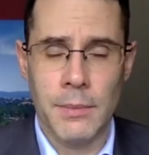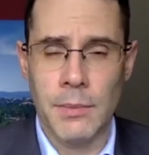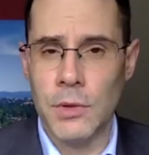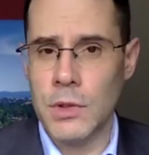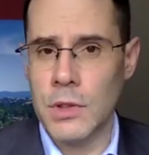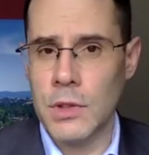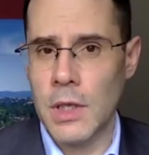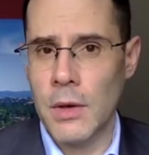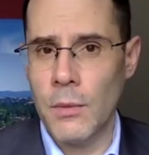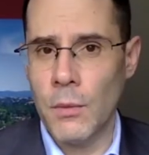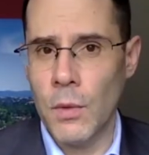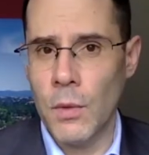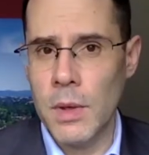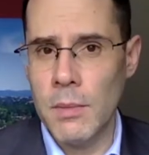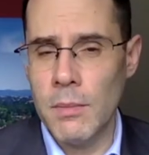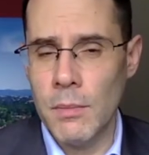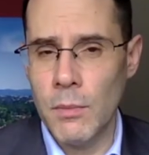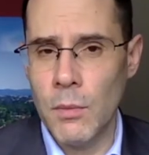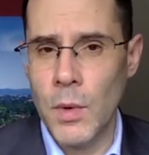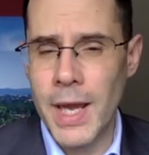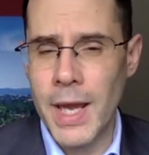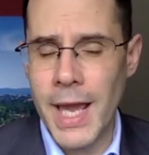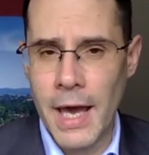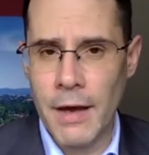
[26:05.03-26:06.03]
so that
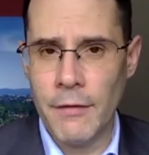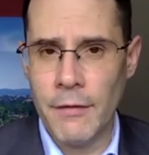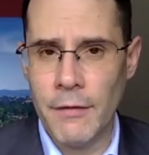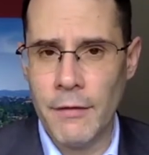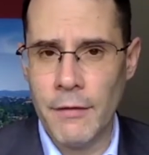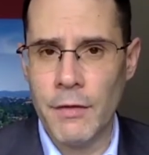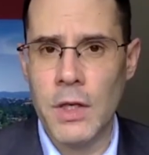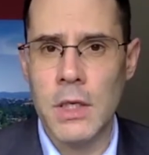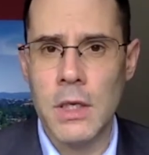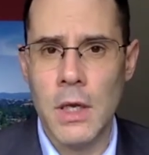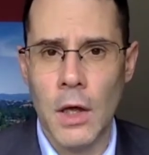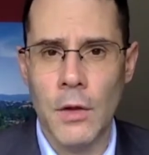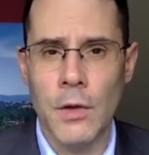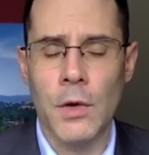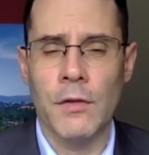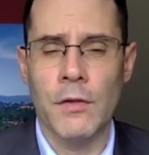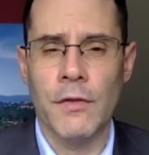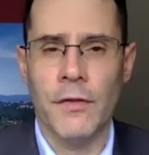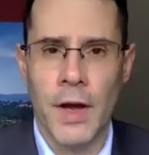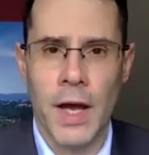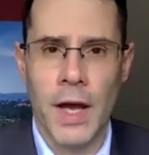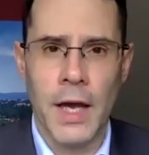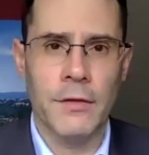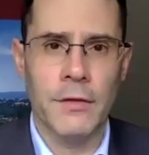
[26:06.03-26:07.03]
we have another
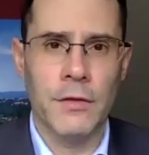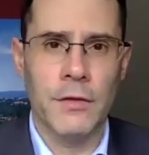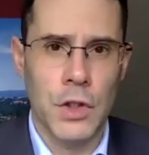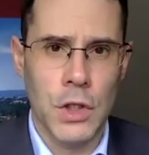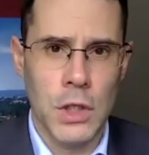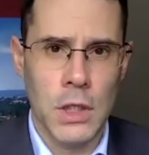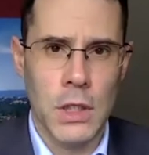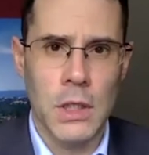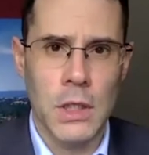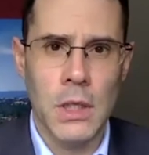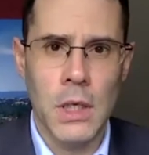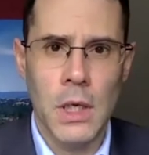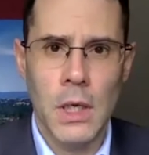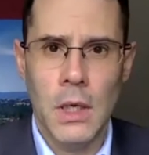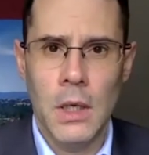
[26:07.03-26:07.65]
5G